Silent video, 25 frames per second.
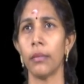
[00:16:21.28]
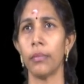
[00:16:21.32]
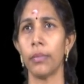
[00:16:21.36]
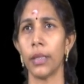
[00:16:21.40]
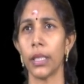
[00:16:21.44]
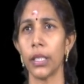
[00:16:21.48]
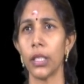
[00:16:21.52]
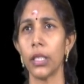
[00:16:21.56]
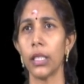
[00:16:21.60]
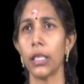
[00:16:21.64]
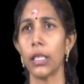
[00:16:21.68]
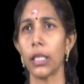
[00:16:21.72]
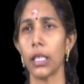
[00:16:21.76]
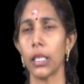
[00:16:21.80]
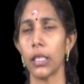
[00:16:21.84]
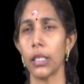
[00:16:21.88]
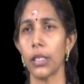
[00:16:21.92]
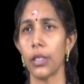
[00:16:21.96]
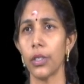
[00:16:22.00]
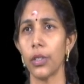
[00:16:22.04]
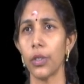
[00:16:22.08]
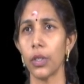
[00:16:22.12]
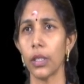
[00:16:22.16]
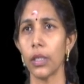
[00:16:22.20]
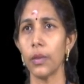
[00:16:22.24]
pressure
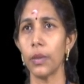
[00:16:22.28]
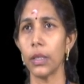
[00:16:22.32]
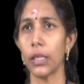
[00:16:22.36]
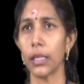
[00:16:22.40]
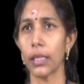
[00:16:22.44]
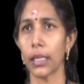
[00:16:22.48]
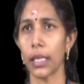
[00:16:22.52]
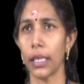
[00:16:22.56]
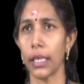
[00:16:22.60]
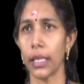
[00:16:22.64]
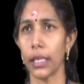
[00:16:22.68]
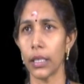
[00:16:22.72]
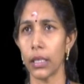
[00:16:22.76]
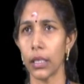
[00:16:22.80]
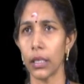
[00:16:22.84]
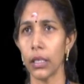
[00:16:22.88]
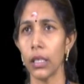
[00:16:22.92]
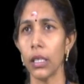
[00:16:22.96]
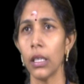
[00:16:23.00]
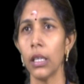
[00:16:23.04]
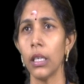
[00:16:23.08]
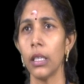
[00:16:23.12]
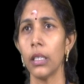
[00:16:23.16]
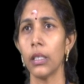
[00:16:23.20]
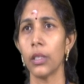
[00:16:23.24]
transducer which is connected
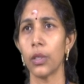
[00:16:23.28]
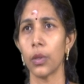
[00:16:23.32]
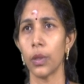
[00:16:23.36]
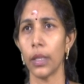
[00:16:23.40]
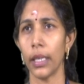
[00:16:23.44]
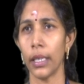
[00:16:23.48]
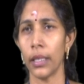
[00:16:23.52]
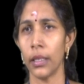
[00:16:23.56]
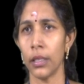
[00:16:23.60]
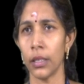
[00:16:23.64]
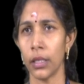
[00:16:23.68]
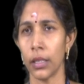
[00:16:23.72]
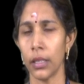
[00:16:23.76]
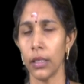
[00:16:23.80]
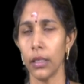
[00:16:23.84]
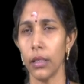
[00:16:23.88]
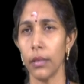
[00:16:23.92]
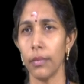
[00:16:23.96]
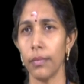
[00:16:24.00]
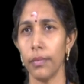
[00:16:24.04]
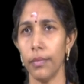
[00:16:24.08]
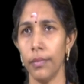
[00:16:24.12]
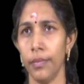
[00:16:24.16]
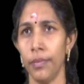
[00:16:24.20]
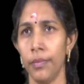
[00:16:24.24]
to the engine.
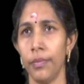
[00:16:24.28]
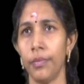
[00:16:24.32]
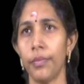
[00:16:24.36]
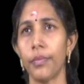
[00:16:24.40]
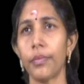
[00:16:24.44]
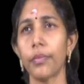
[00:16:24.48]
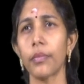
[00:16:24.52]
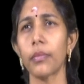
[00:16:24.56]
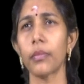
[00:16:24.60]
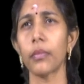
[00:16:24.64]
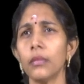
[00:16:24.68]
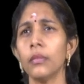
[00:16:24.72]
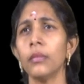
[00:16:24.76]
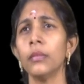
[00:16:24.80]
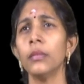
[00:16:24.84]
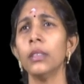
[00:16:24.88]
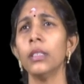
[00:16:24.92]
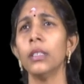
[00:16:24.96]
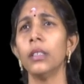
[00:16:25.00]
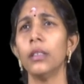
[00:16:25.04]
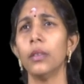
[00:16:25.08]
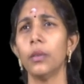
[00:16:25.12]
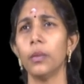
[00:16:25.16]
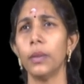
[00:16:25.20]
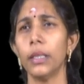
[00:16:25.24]

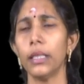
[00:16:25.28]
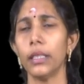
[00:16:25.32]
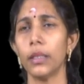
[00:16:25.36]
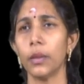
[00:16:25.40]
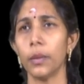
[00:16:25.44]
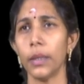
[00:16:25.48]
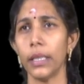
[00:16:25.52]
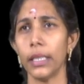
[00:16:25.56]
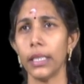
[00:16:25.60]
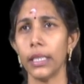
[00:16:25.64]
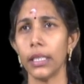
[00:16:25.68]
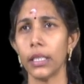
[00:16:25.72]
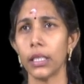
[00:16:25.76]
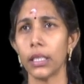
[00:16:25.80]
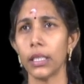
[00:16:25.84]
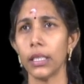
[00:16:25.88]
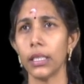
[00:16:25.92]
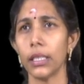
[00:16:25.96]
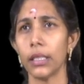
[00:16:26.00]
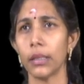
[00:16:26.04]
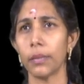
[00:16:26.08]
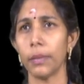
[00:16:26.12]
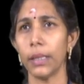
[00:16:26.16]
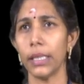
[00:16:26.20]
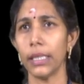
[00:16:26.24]
When the variation
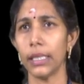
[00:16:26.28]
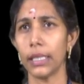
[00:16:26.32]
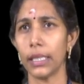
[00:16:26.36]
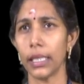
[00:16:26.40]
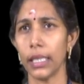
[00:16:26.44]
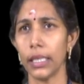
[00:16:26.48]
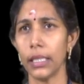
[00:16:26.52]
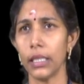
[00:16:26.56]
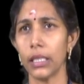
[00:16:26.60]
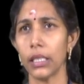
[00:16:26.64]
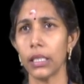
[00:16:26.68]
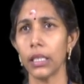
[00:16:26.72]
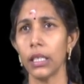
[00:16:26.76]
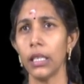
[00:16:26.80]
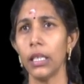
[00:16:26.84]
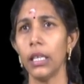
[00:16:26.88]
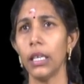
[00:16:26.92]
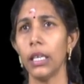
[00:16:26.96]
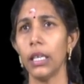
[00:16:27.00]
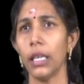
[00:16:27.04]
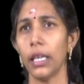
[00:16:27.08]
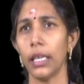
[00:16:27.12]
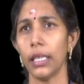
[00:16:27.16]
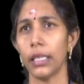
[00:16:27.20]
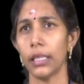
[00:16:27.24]
is being sensed,
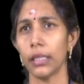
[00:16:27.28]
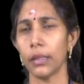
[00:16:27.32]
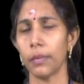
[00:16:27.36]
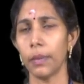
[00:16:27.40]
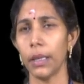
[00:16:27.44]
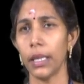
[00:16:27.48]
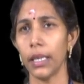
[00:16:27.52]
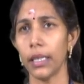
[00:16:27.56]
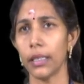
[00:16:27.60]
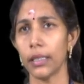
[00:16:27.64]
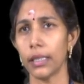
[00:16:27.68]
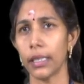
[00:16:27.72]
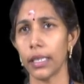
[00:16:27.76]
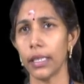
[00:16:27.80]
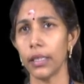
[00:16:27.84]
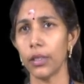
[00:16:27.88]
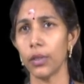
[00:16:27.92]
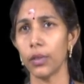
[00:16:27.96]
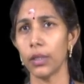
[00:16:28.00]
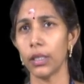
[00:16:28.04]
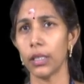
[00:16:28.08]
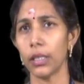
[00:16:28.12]
it is being sent to